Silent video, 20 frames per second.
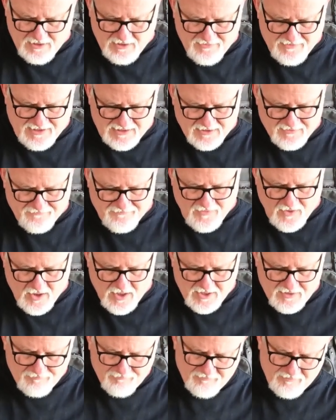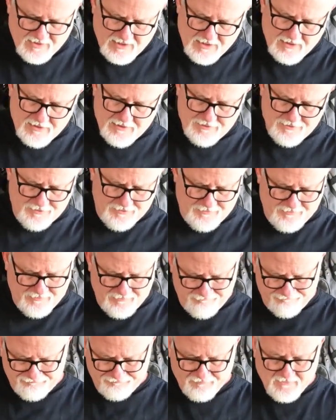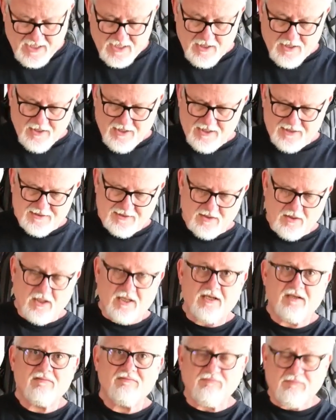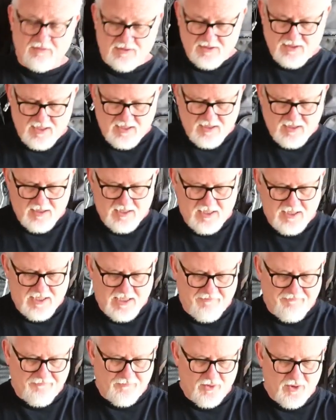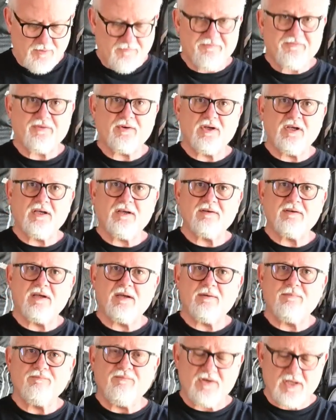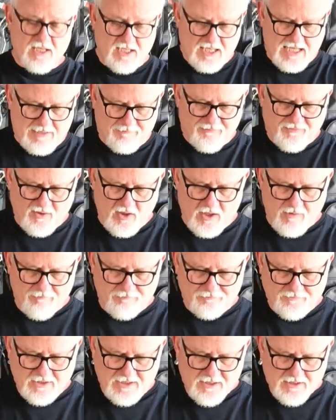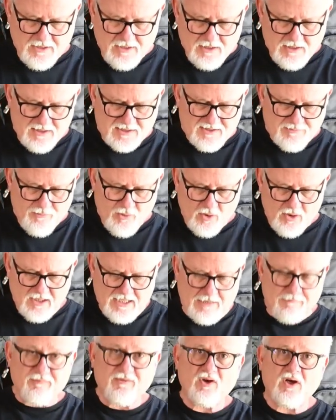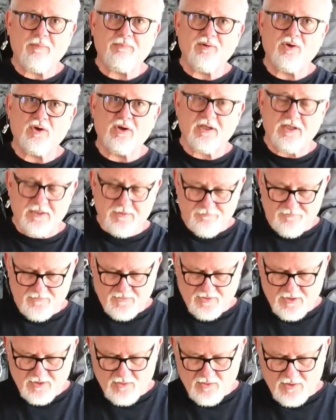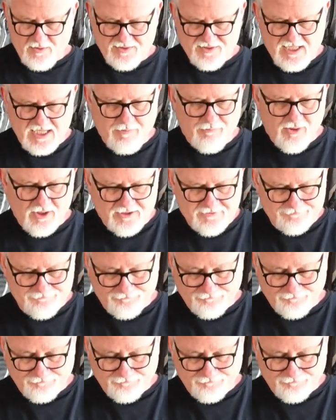that's fine. It's got enough room for a laptop, a small laptop or a tablet.